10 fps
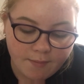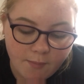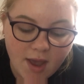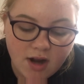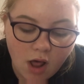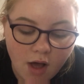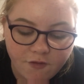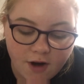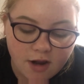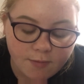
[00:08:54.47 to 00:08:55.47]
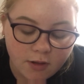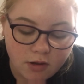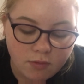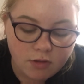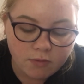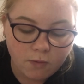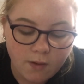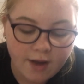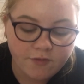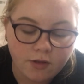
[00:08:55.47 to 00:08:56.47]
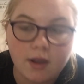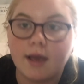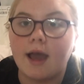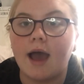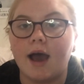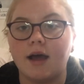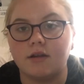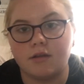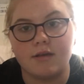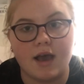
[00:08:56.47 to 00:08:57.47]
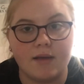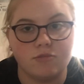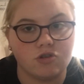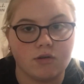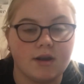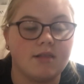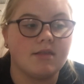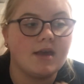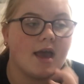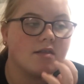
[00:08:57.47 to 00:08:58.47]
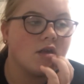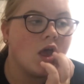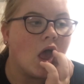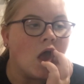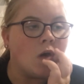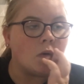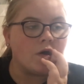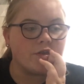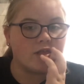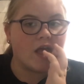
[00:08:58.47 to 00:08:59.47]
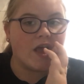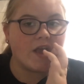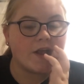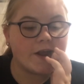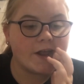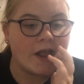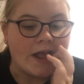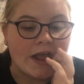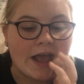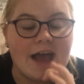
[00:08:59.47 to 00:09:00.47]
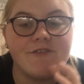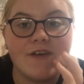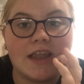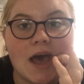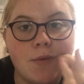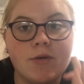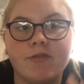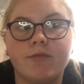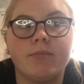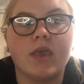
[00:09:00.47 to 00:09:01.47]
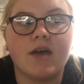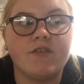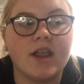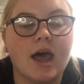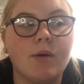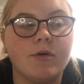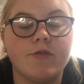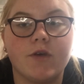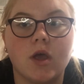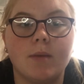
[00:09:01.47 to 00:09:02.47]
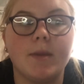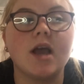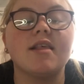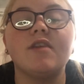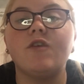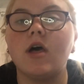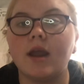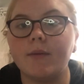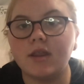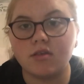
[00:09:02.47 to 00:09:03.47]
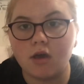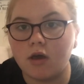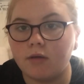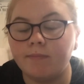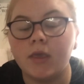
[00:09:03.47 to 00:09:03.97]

Made a lot of friends, but there was quite a few harder times during NCS, whereas I fell out with because I'd fallen out with this girl